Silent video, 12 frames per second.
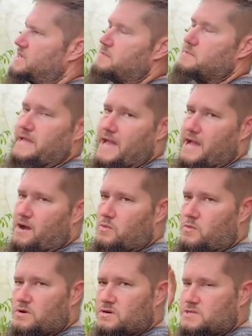of coming
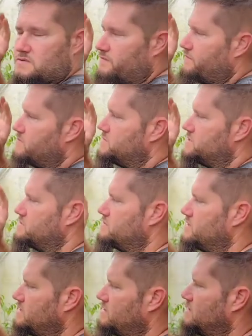outwards from the
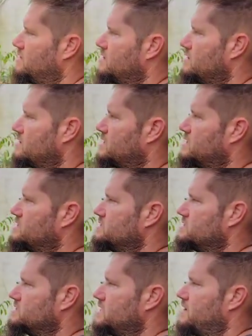tree,
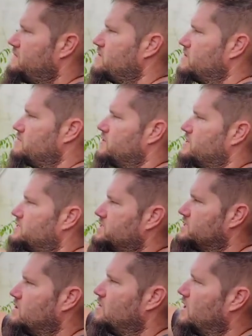because having all the branches
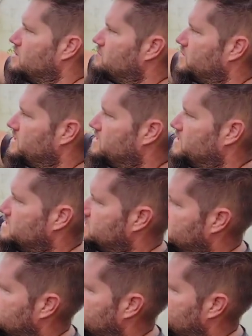go up like this,